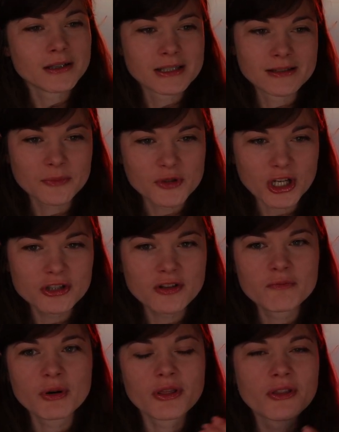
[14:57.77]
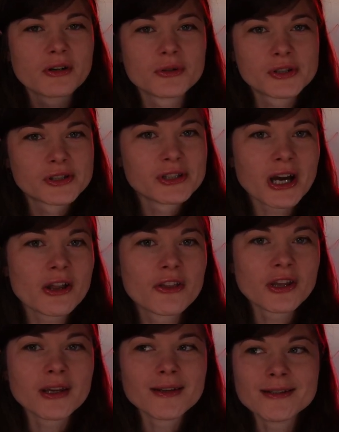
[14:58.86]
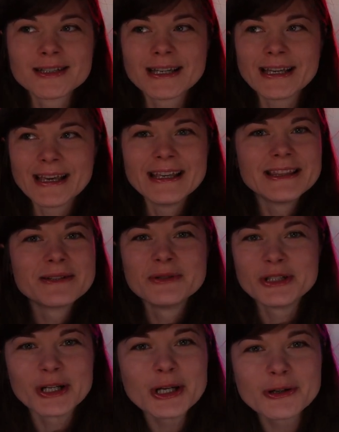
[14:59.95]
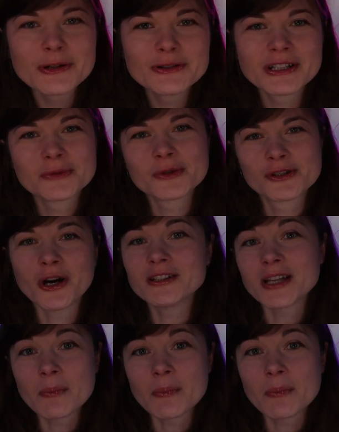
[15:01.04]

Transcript: It's an objective, but there's nothing in the material that was taught